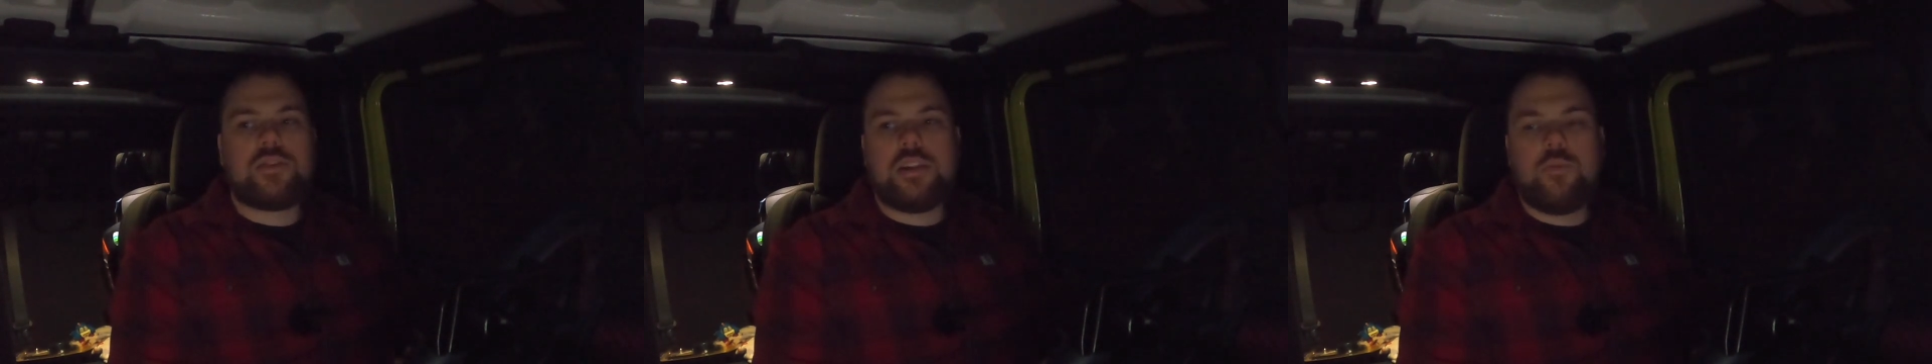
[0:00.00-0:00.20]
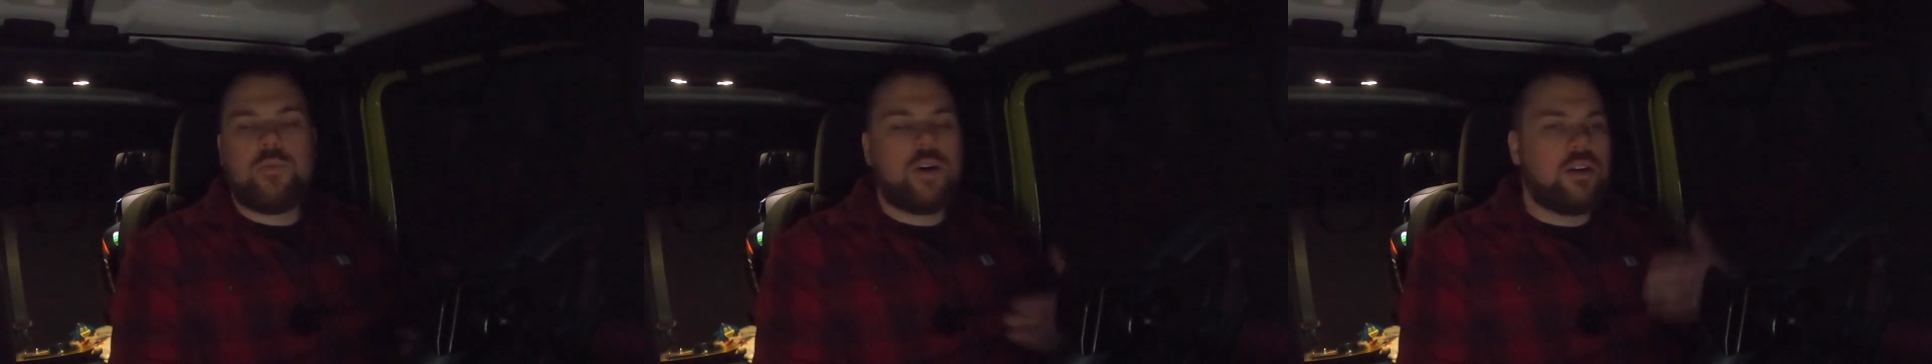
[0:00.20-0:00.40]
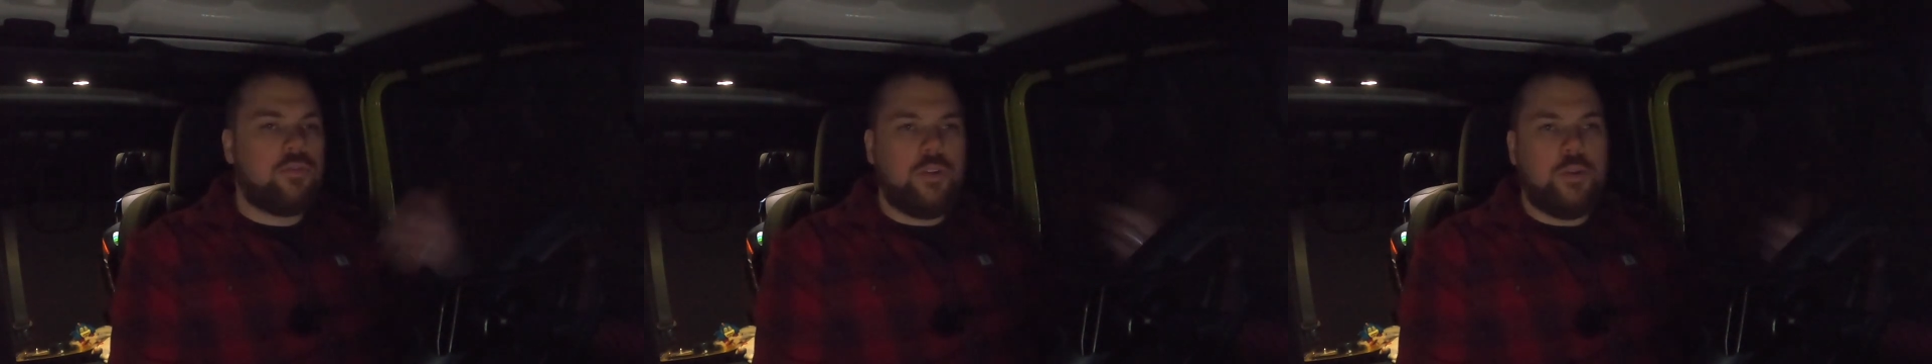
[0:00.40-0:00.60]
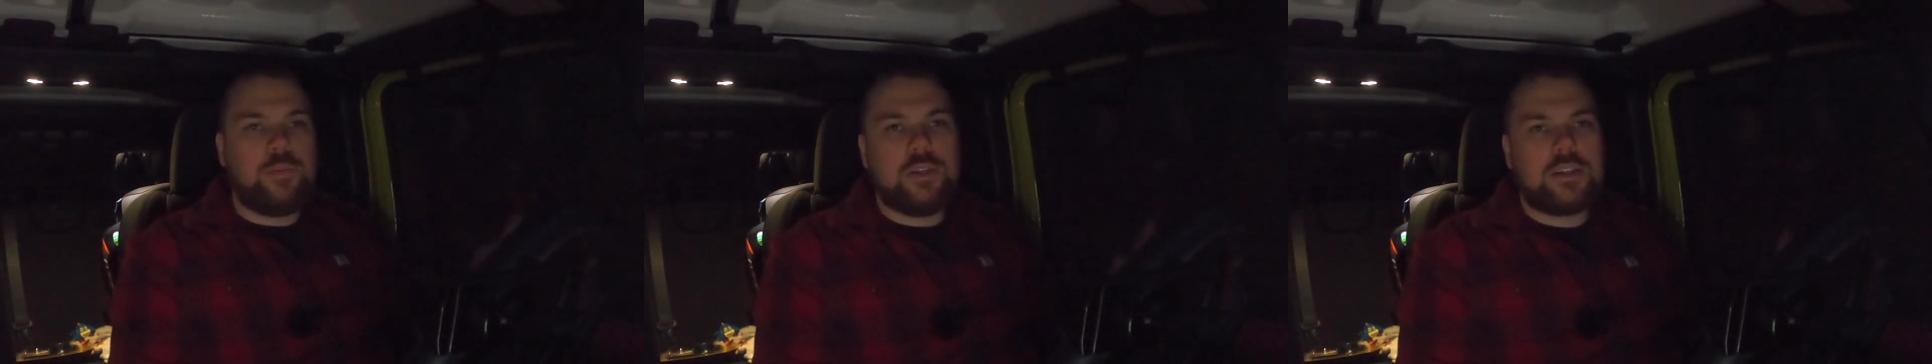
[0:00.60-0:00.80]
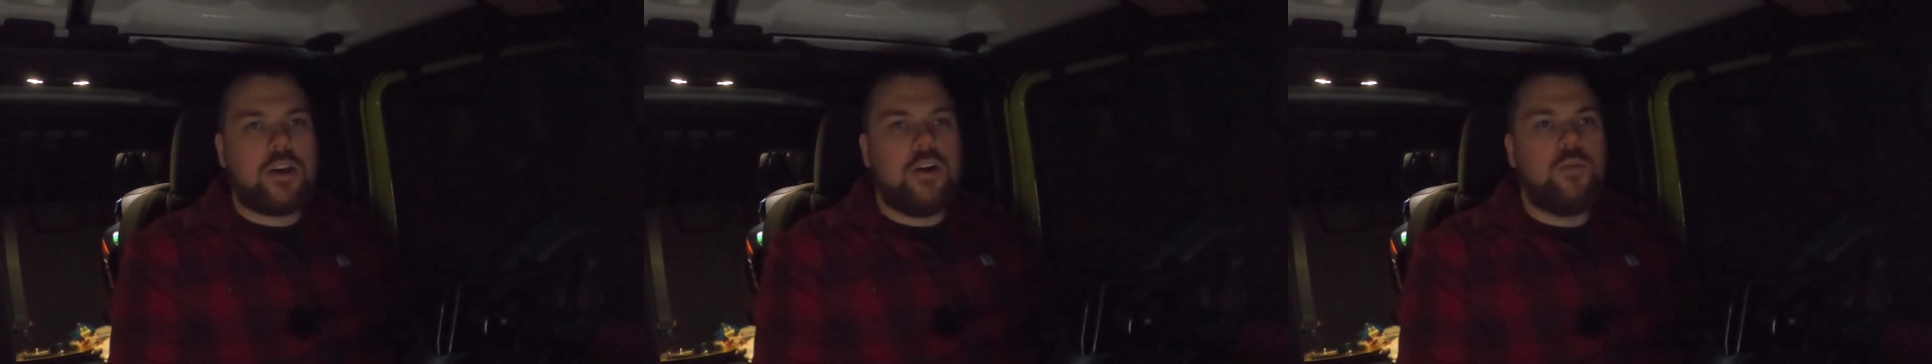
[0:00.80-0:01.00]
and then we're gonna flip
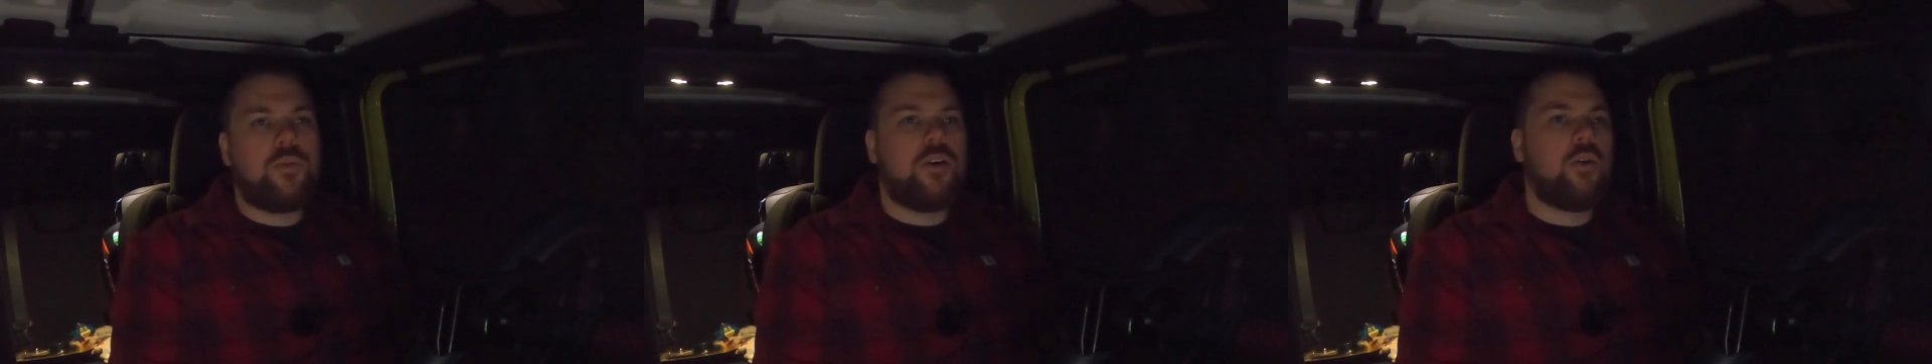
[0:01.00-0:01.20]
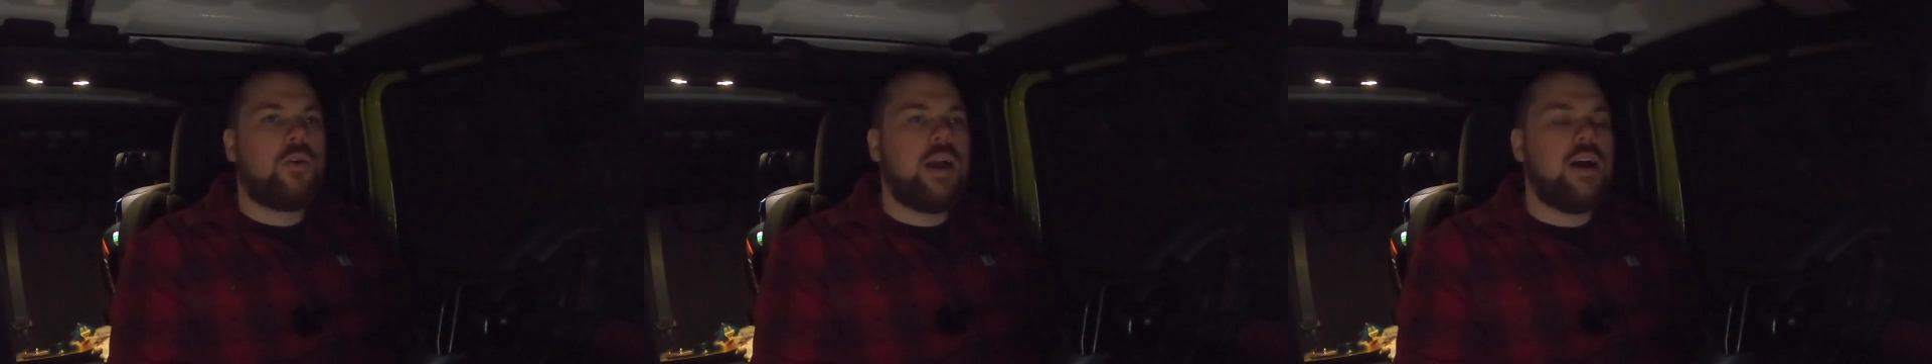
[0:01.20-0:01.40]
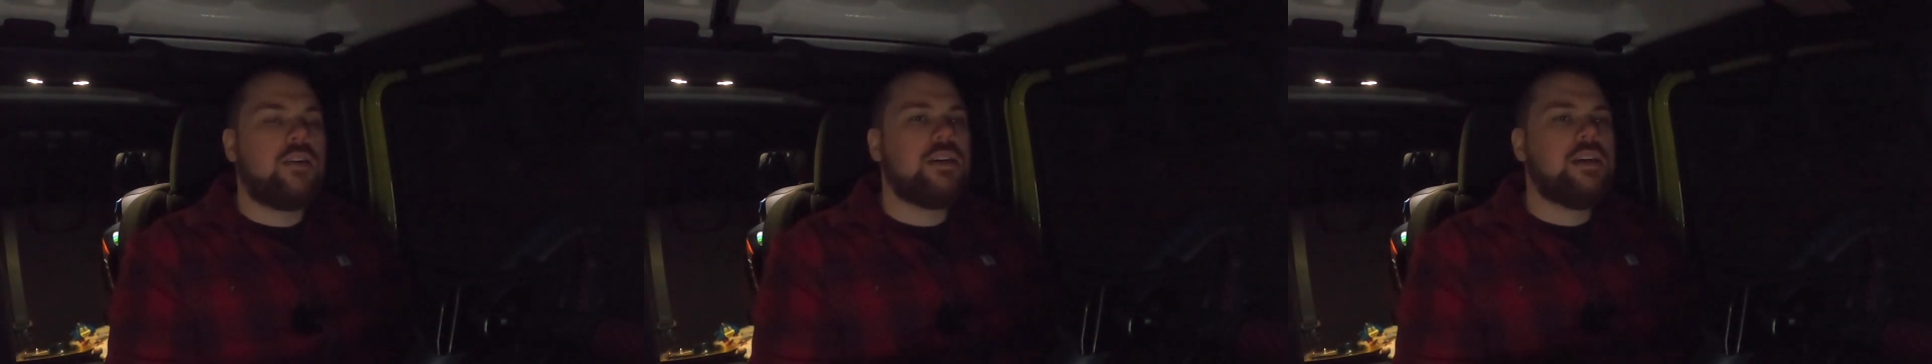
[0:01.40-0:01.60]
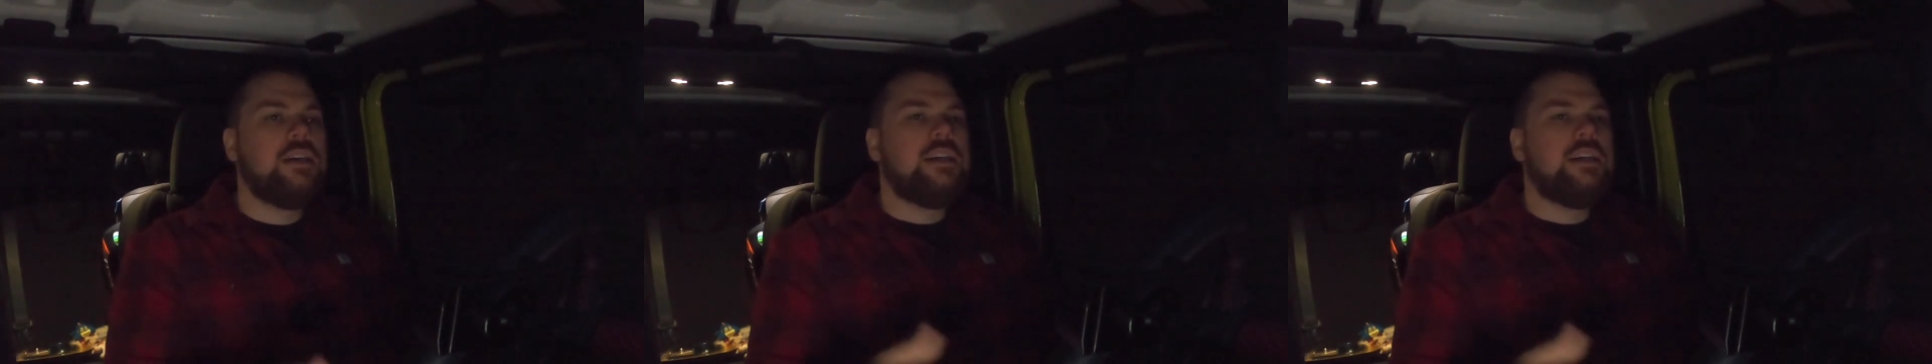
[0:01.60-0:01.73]
this GoPro around